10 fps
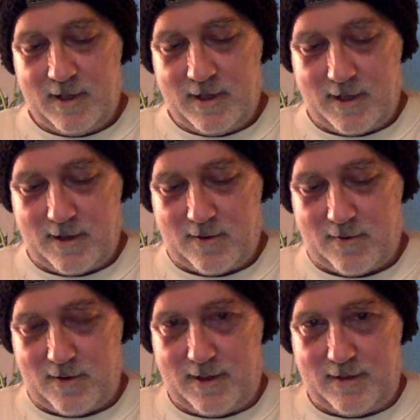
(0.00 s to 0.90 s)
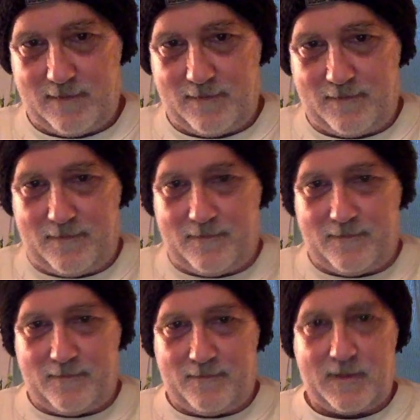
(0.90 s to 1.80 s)
All right.
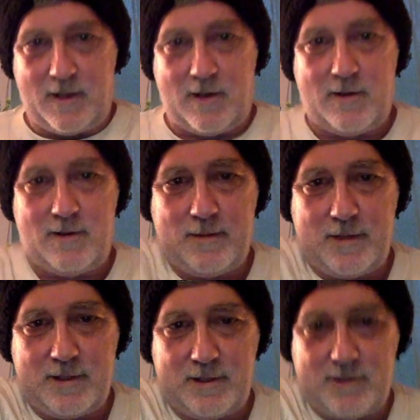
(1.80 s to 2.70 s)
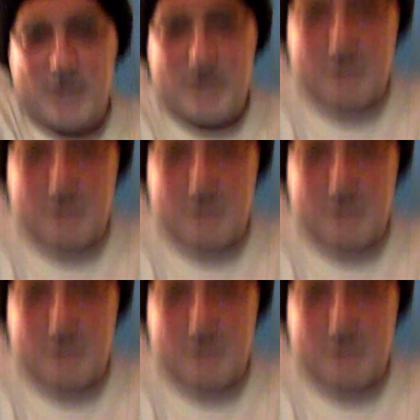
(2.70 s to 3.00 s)
Oh, let me just tilt this